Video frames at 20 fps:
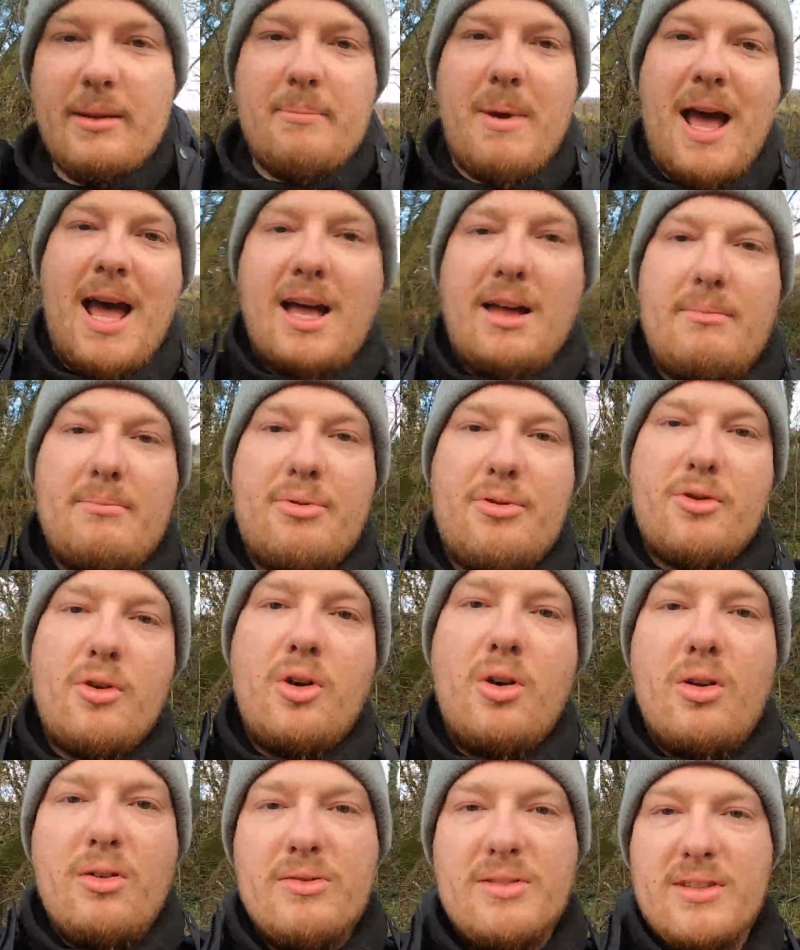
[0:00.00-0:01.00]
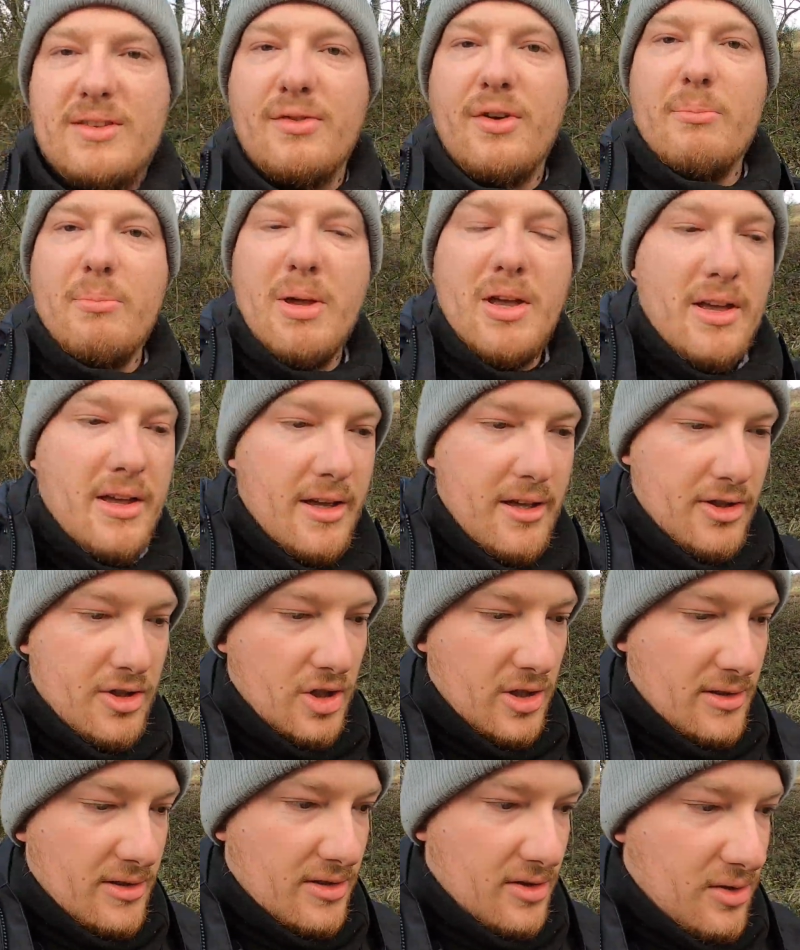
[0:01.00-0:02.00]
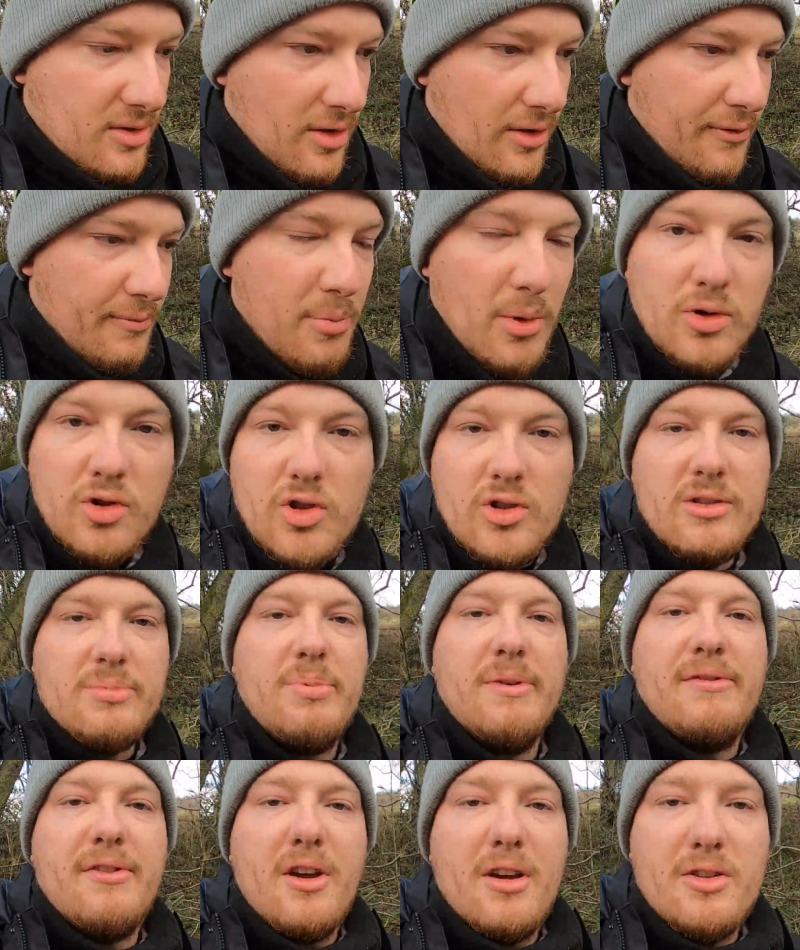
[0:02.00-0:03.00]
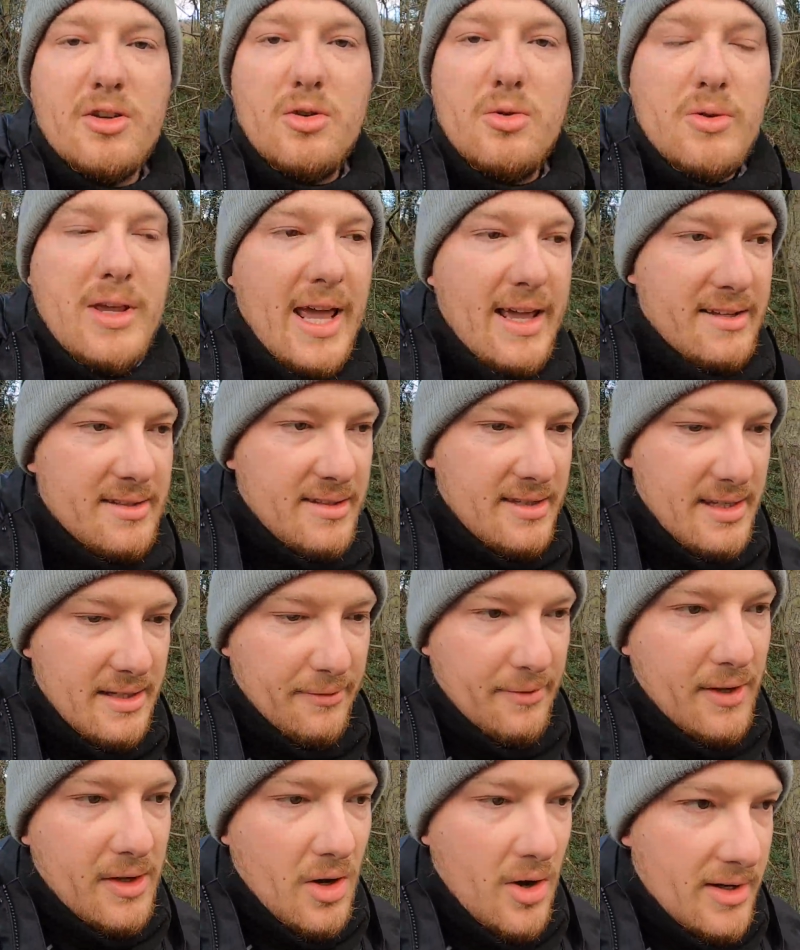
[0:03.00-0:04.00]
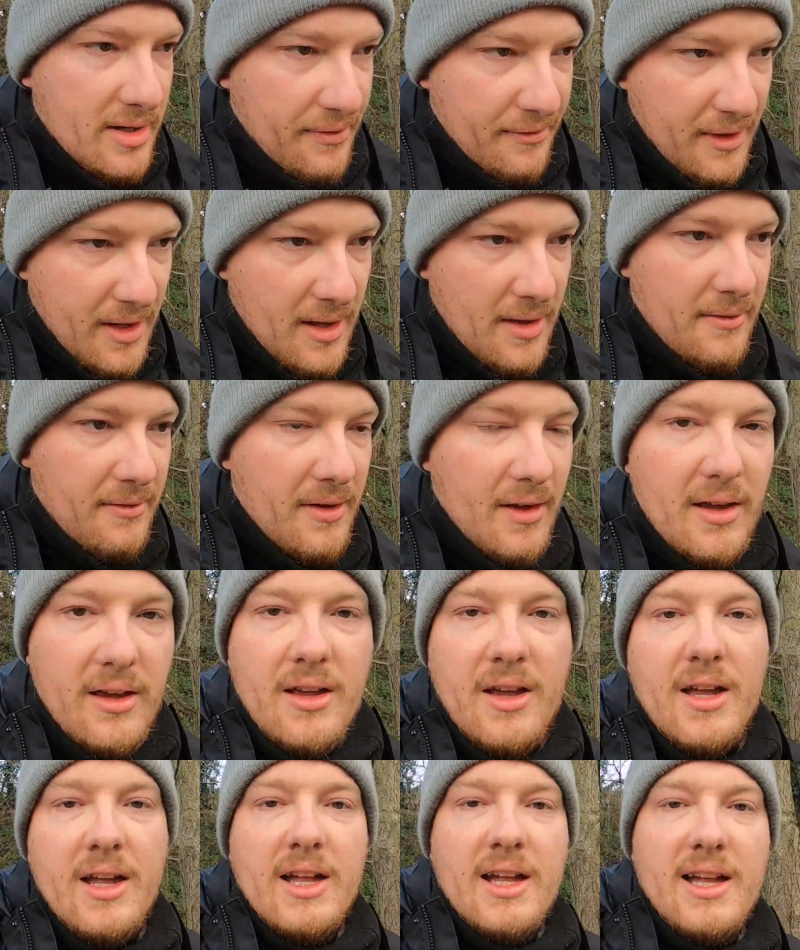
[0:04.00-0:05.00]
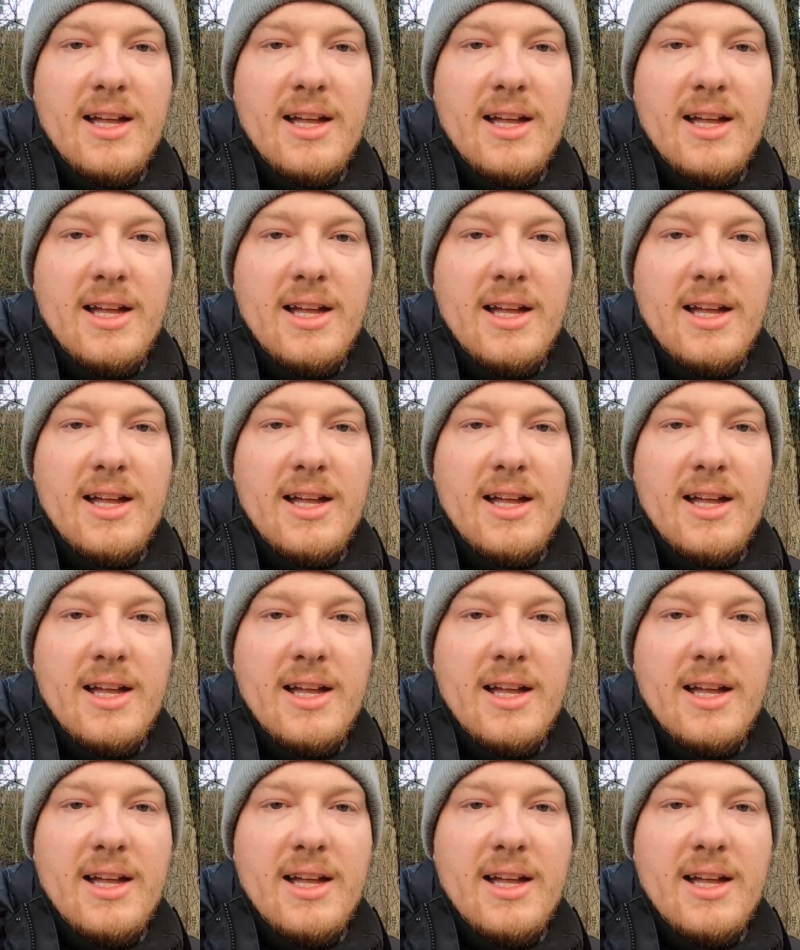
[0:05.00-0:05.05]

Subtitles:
about prawns for perch and stuff, but just before I do get into this video any further,